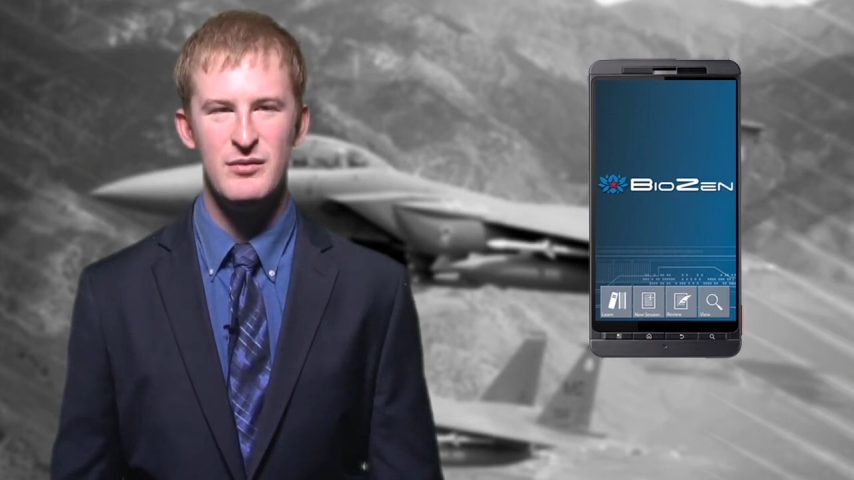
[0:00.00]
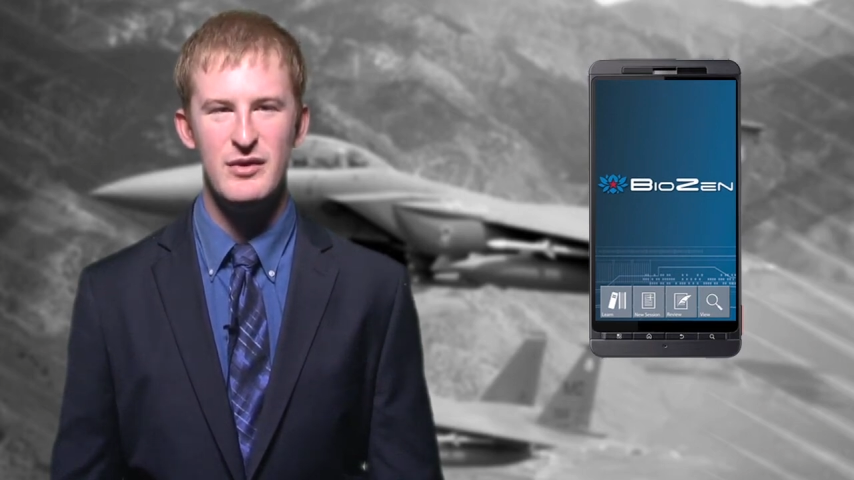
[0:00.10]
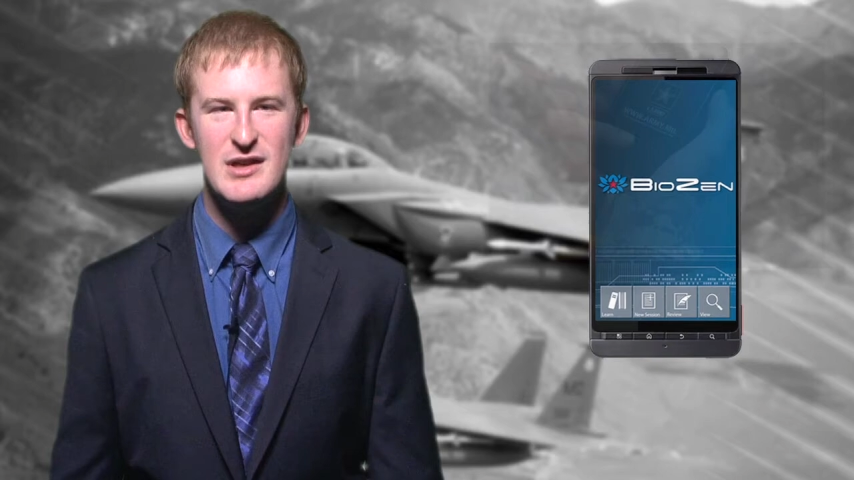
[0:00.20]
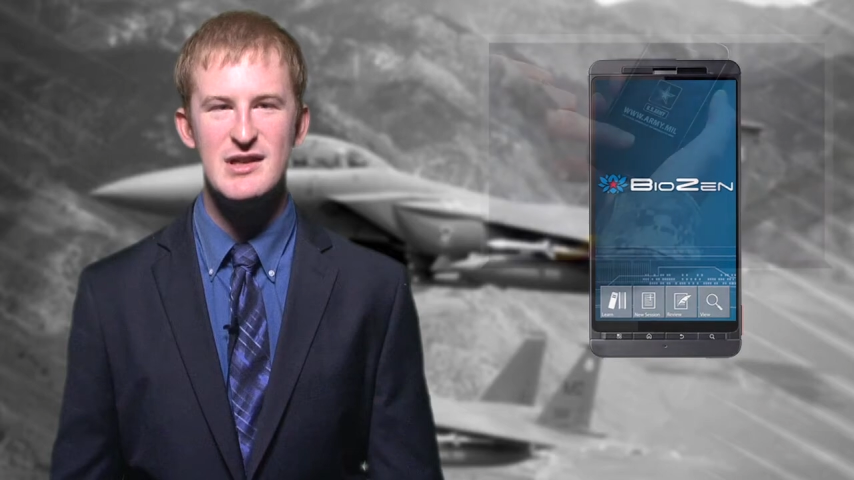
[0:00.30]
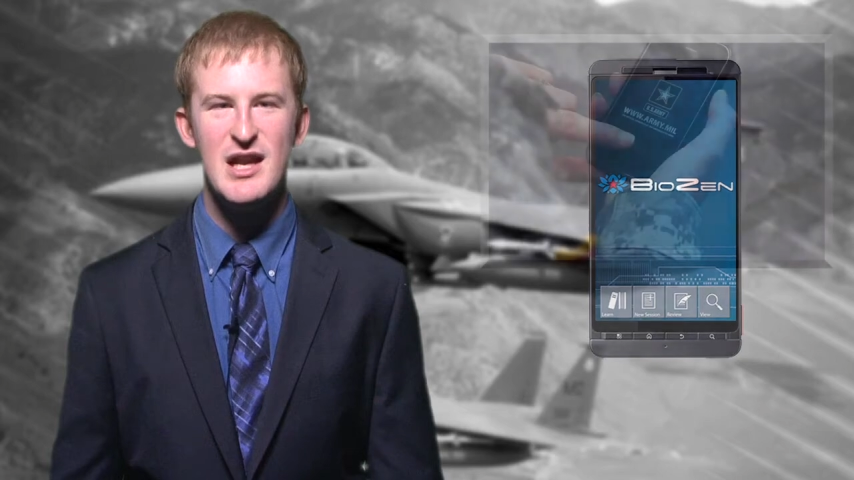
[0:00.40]

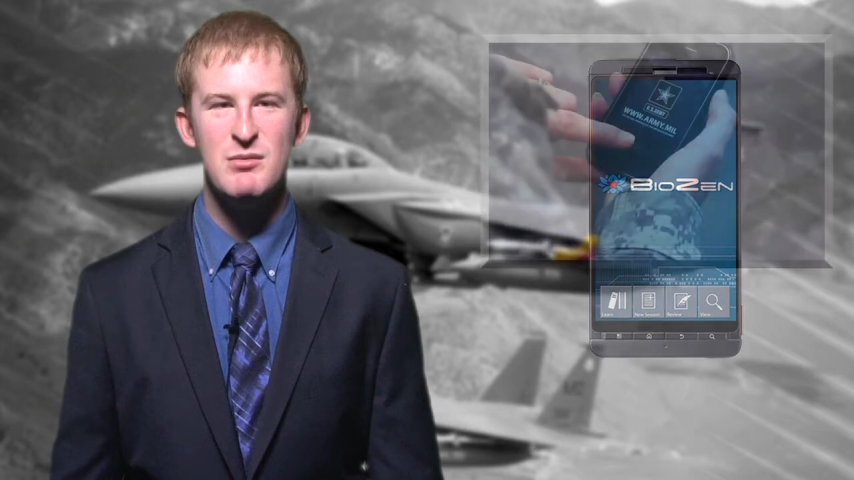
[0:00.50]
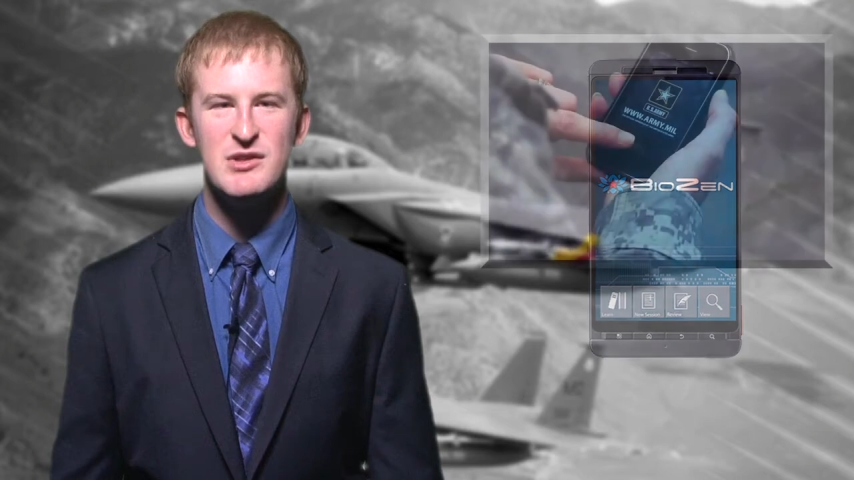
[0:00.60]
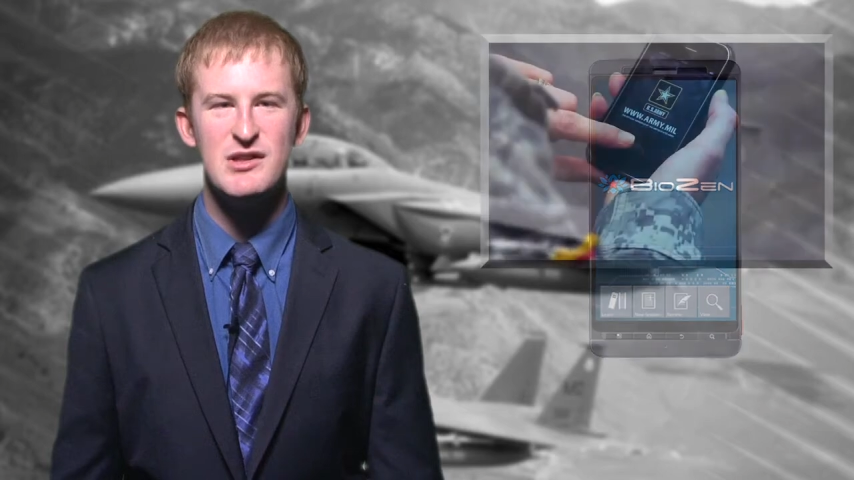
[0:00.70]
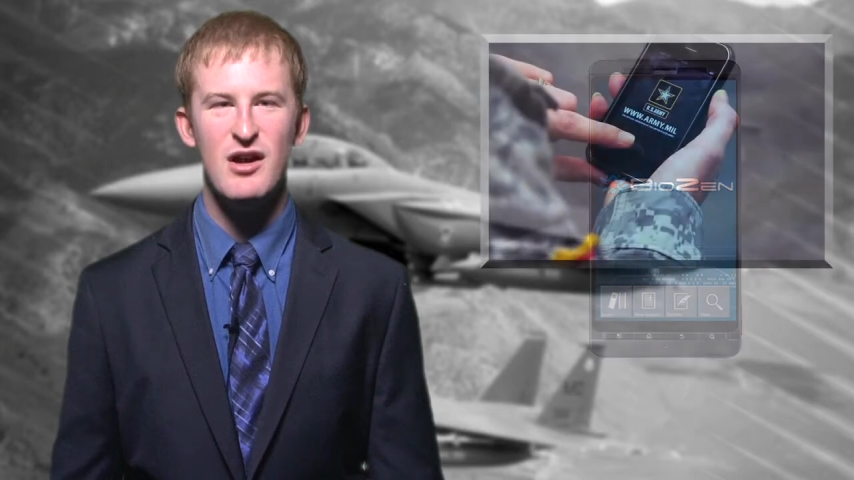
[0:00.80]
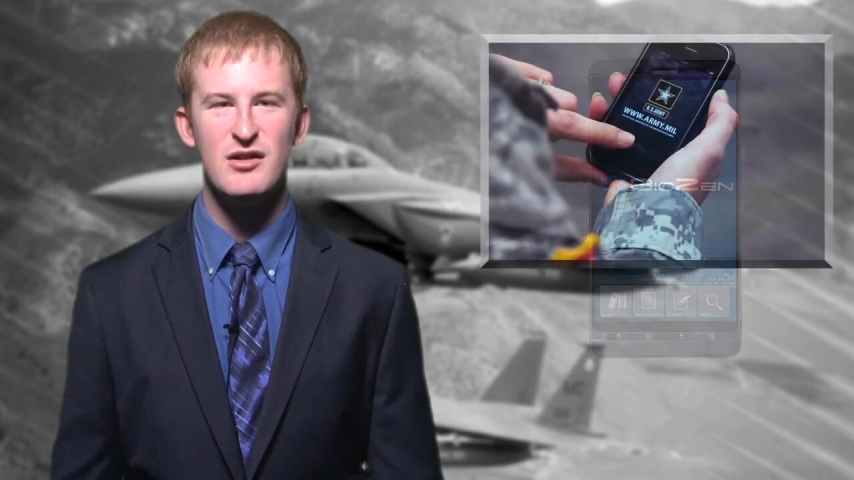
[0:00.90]
This
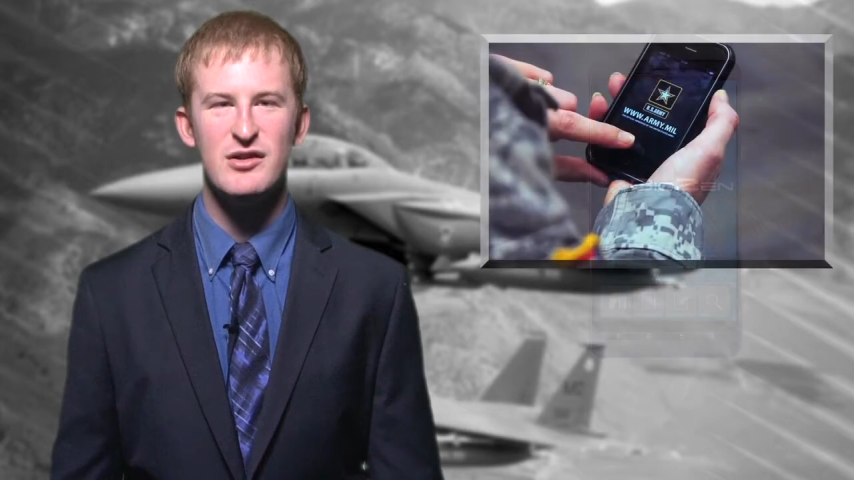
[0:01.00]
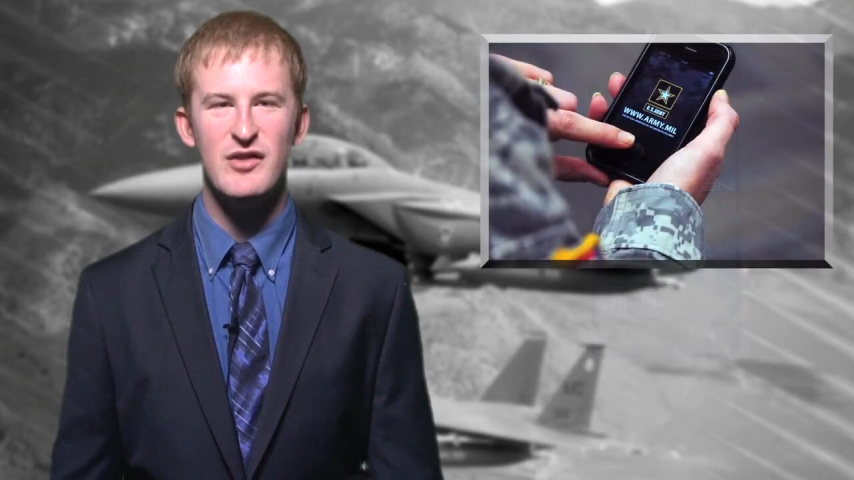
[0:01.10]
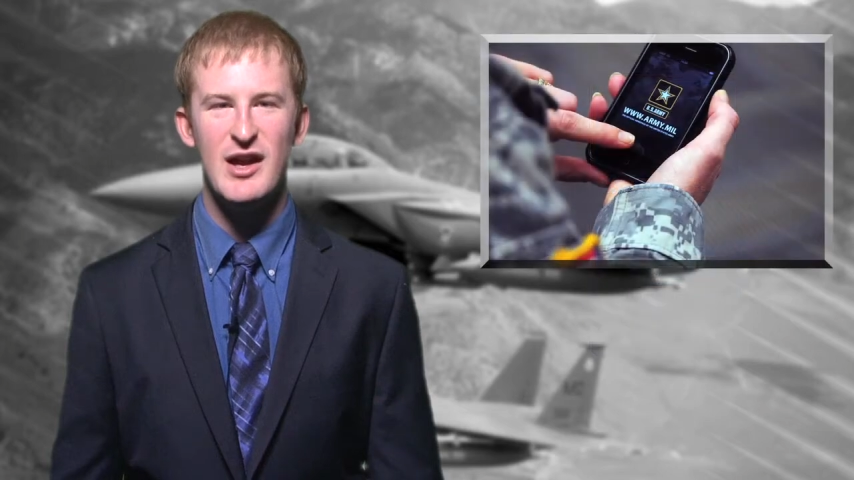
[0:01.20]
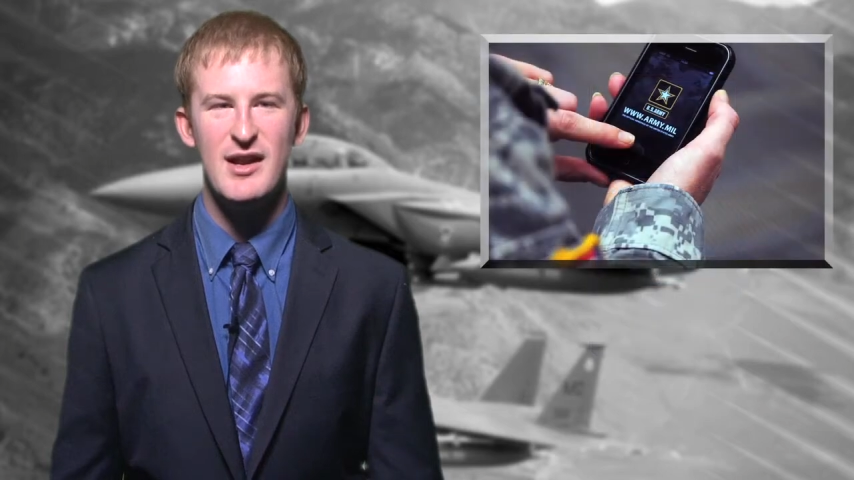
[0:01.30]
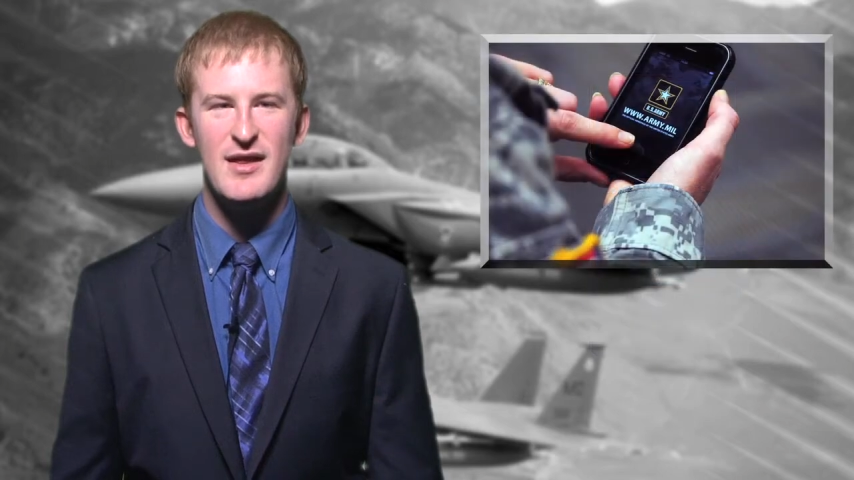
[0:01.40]
enables doctors and